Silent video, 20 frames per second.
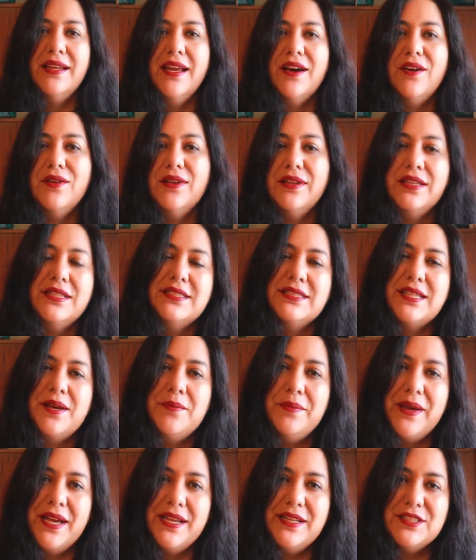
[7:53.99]
Now in
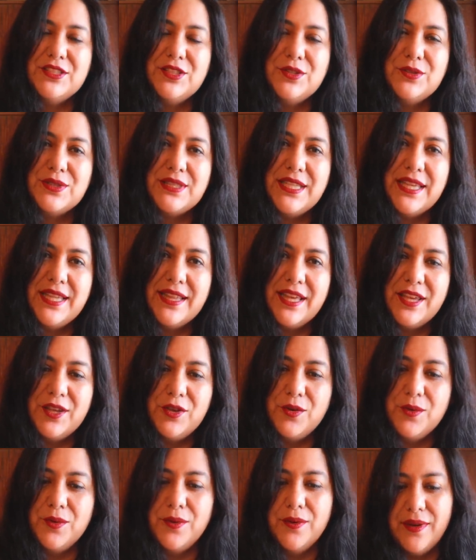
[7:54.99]
some patterns you see that
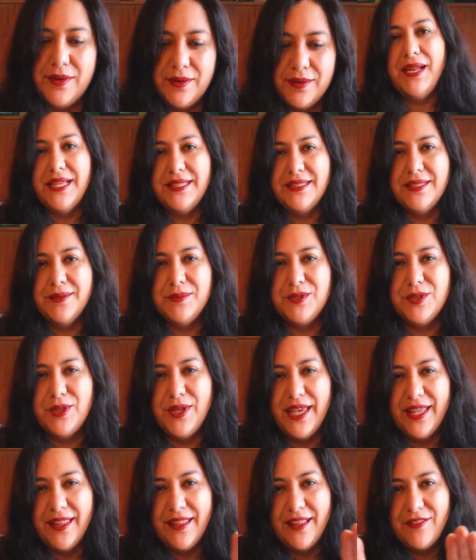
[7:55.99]
you place them
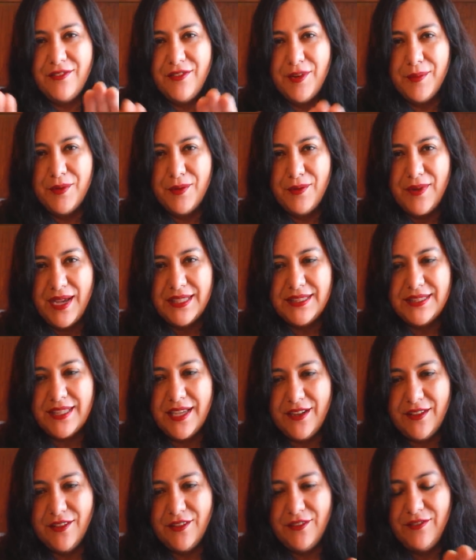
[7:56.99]
together from the right
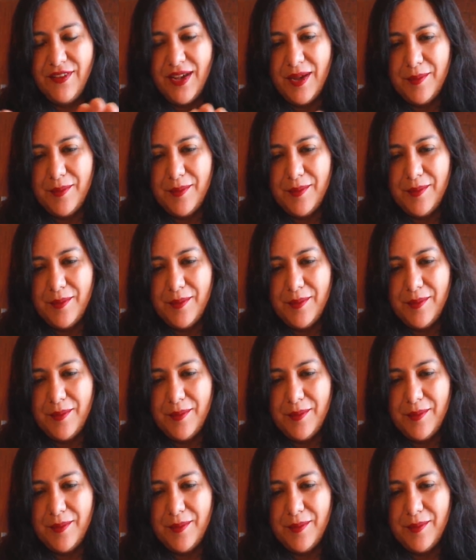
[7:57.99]
side of the